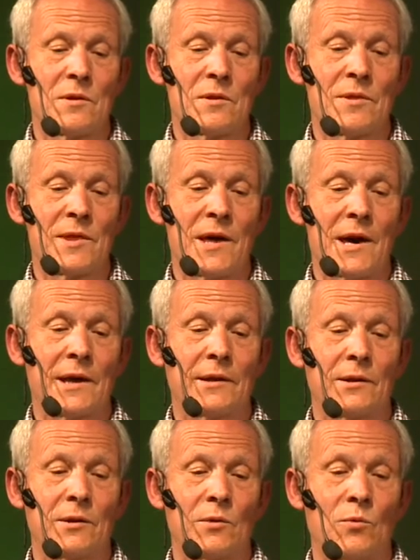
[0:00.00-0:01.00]
that
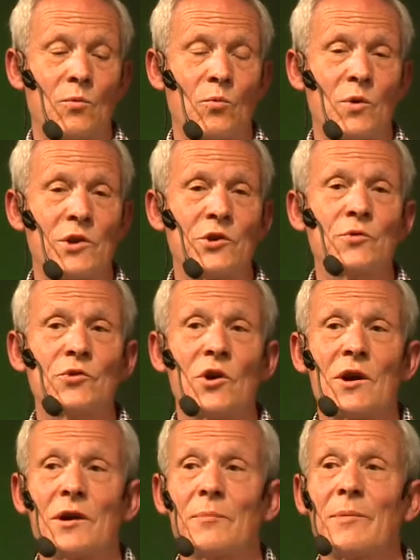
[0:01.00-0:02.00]
when you
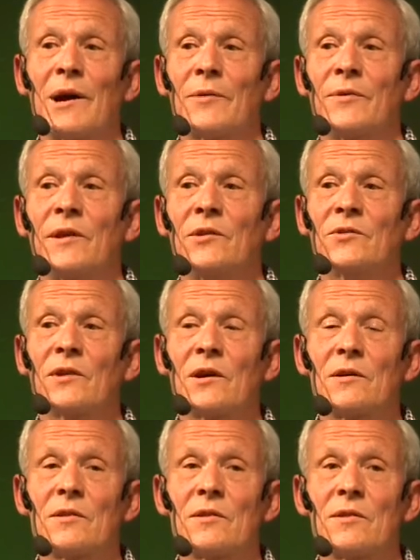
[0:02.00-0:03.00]
talk about doing
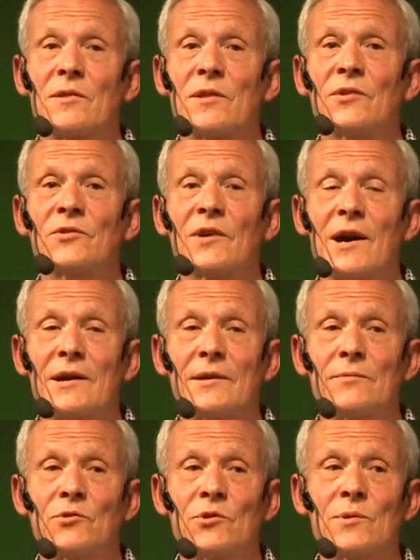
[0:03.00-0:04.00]
this kind
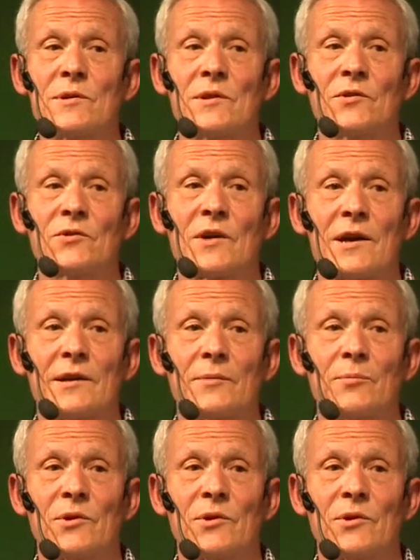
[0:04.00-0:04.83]
of,